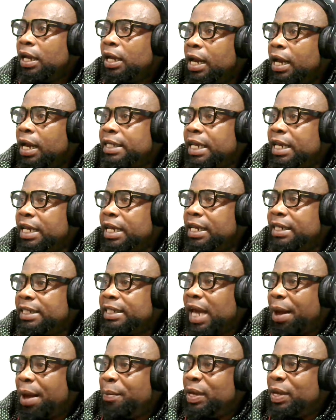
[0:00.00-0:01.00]
sign
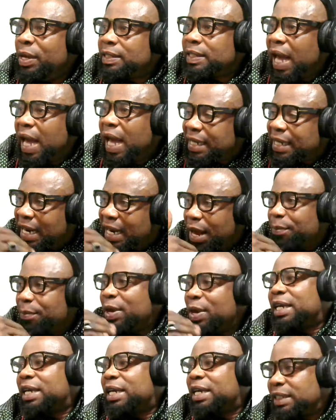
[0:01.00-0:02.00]
ya. Mean sacan I
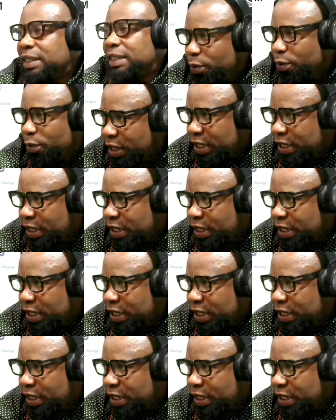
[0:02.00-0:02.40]
make catch away.